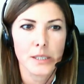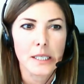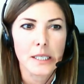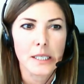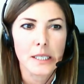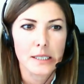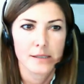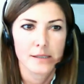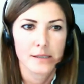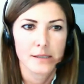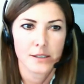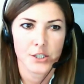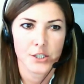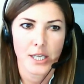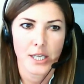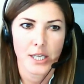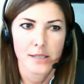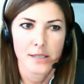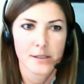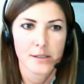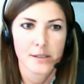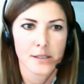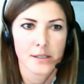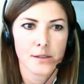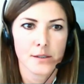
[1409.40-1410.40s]

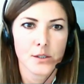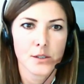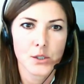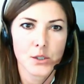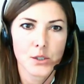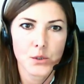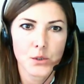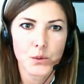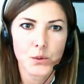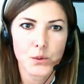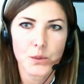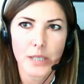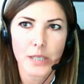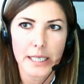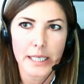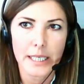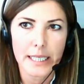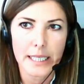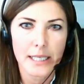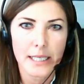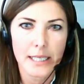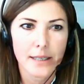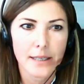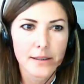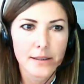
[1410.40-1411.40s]
suggestions to at
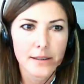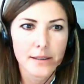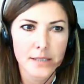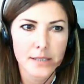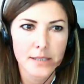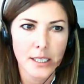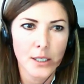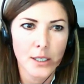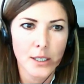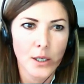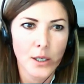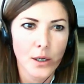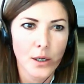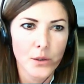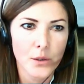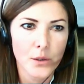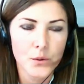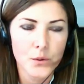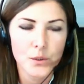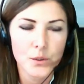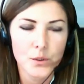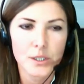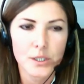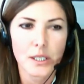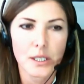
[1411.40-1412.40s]
least
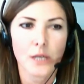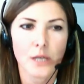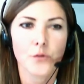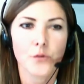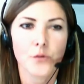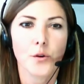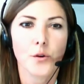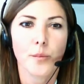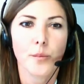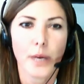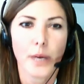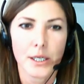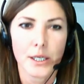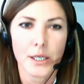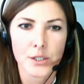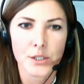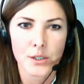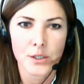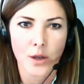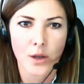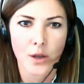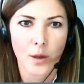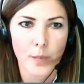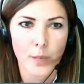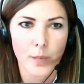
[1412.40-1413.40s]
include information
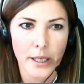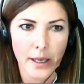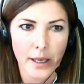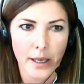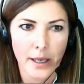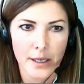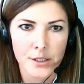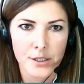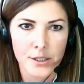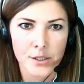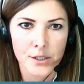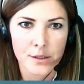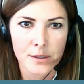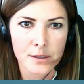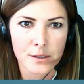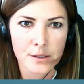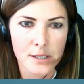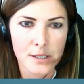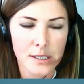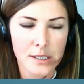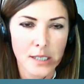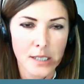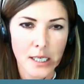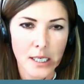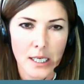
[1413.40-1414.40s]

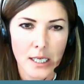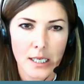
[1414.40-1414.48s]
obligations,